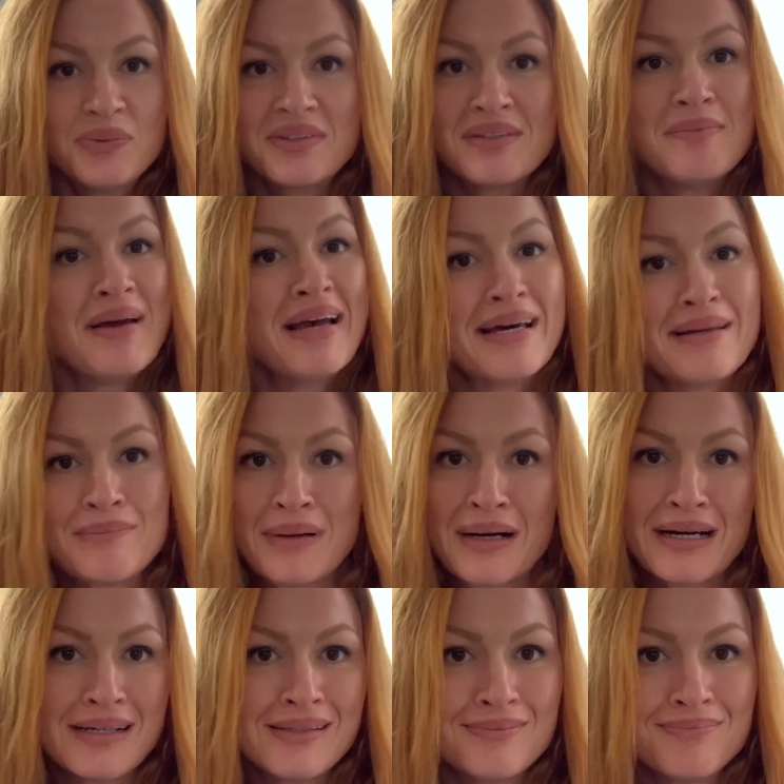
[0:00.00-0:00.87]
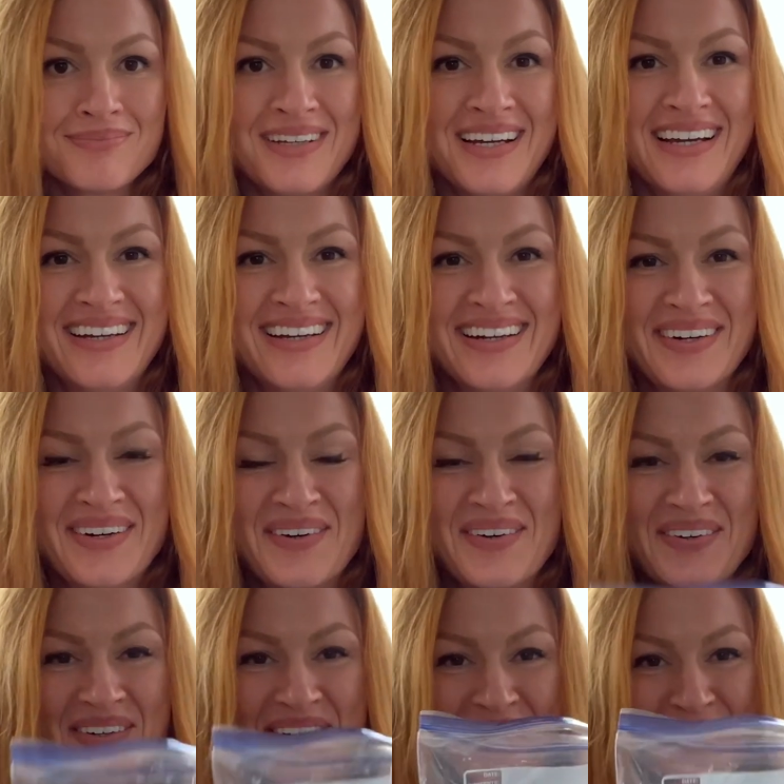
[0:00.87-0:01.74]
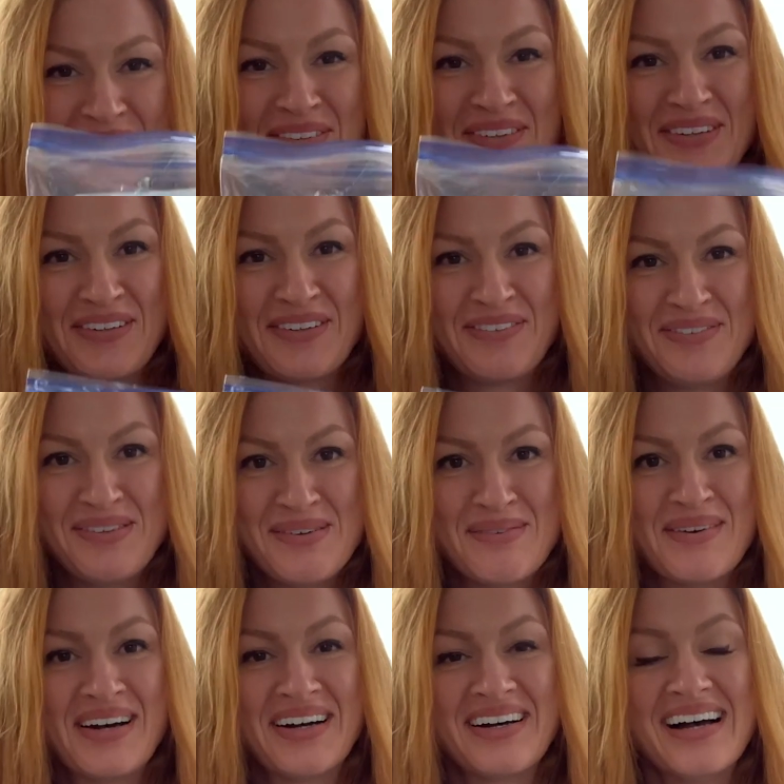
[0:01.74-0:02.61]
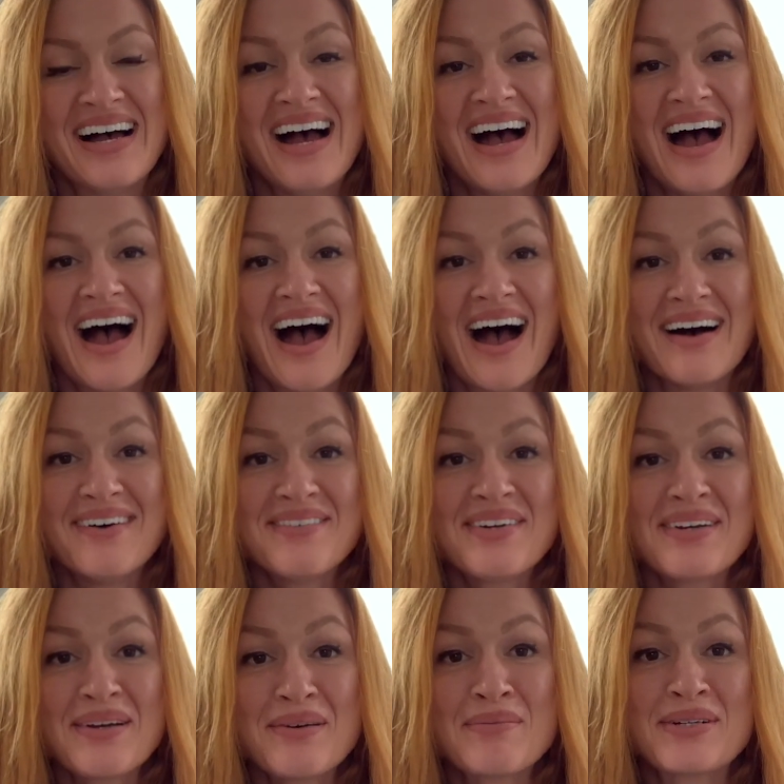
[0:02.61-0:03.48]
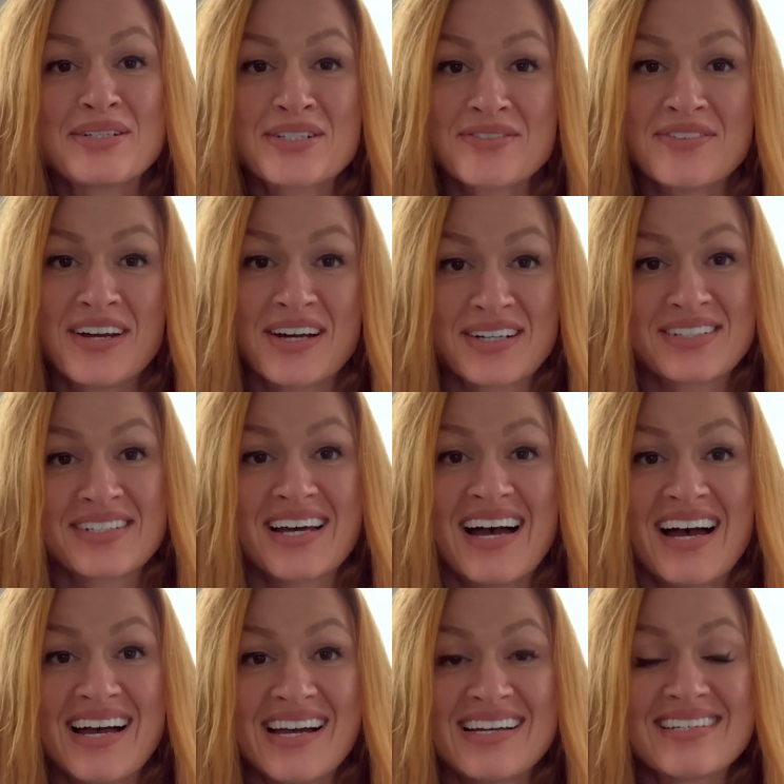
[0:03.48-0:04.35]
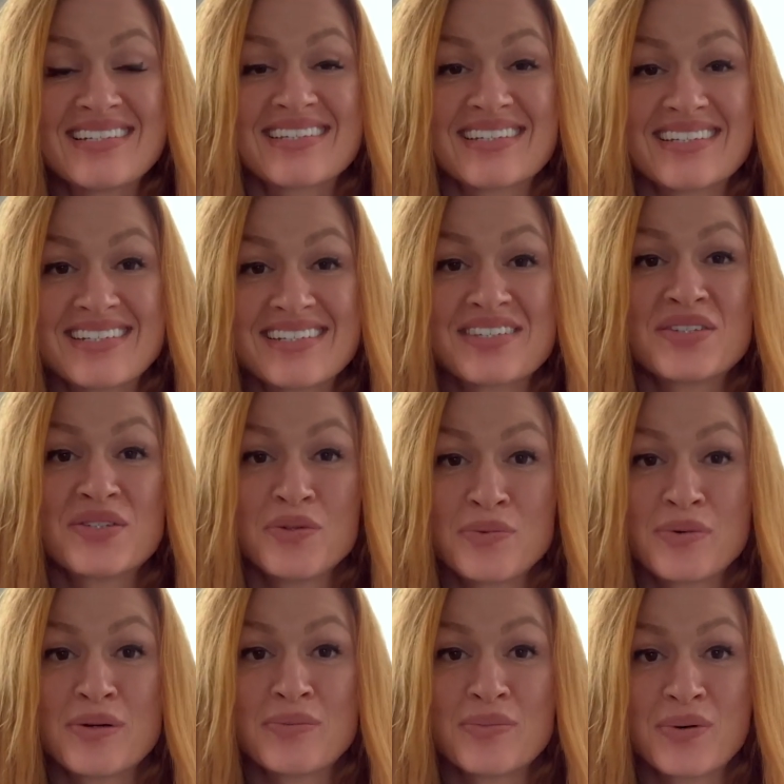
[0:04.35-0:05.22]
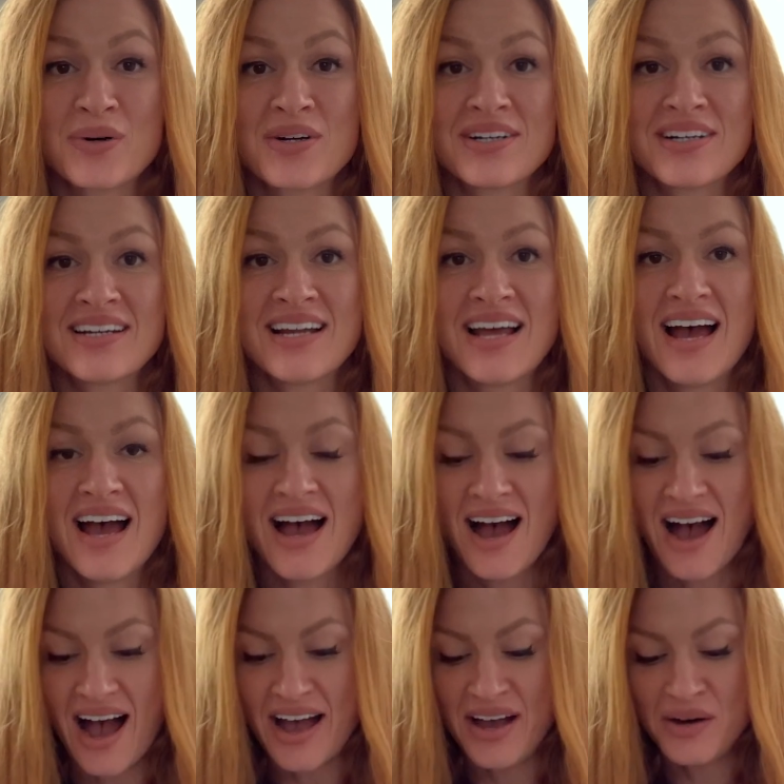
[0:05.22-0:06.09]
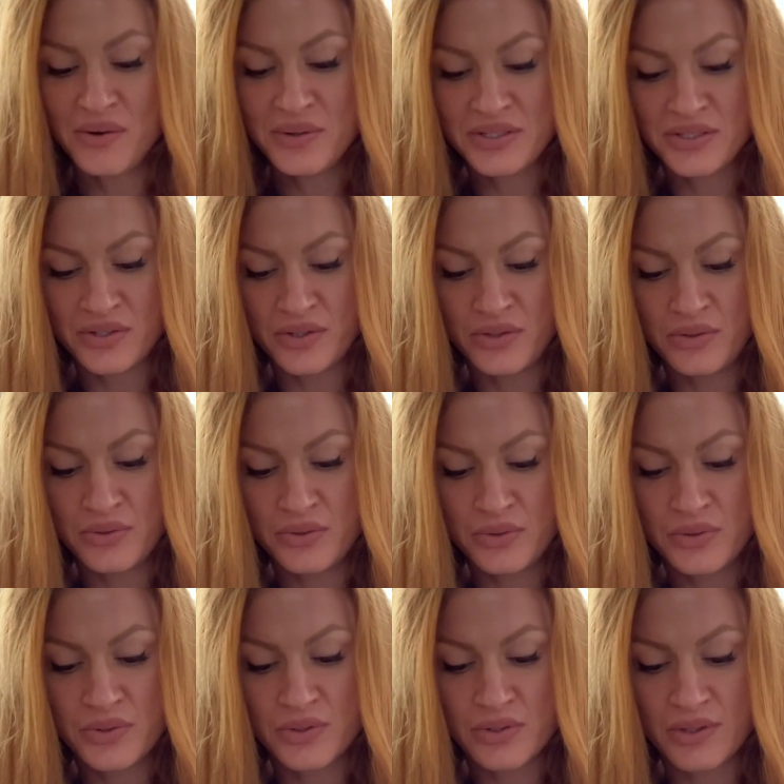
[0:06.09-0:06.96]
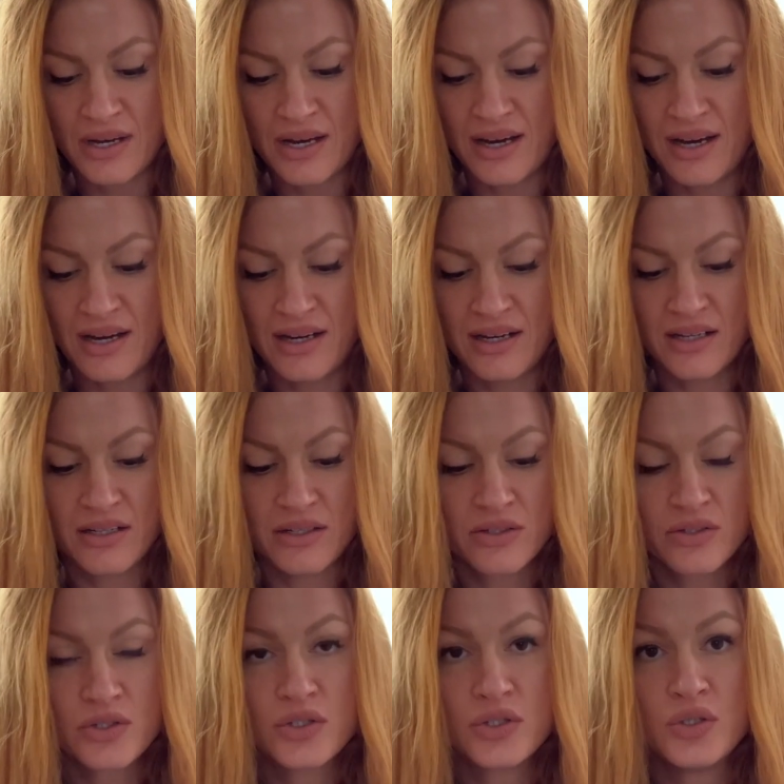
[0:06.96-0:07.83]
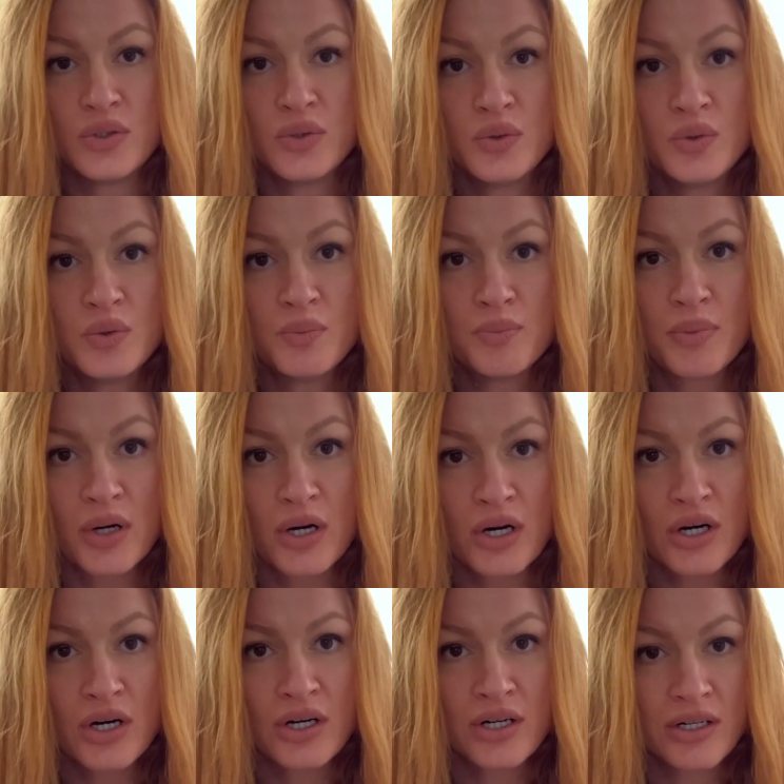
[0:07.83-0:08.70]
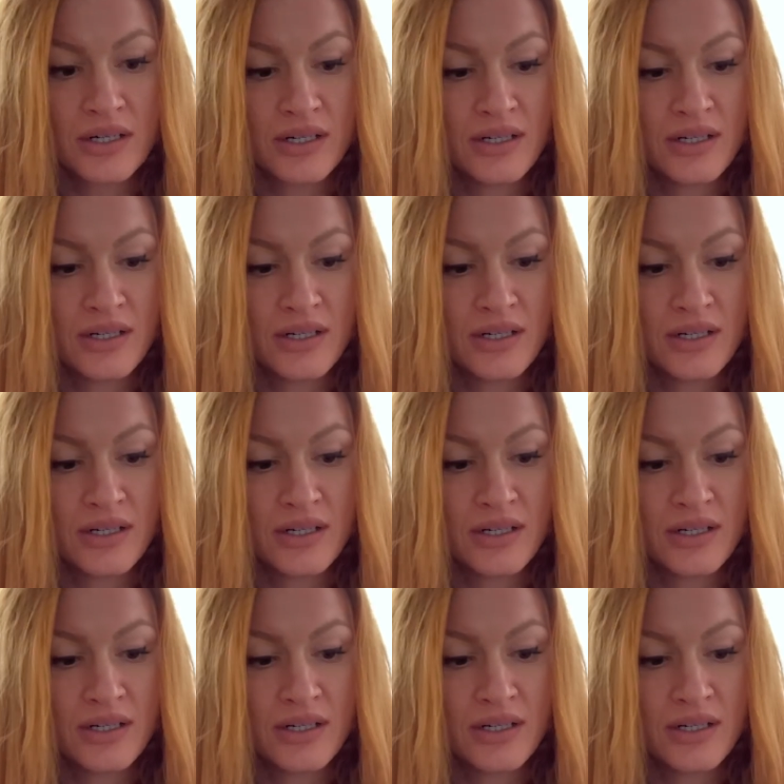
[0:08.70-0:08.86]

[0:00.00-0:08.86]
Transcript: a man bun or if you're a female, having a bunch of hair ties is super important. I always use 2 per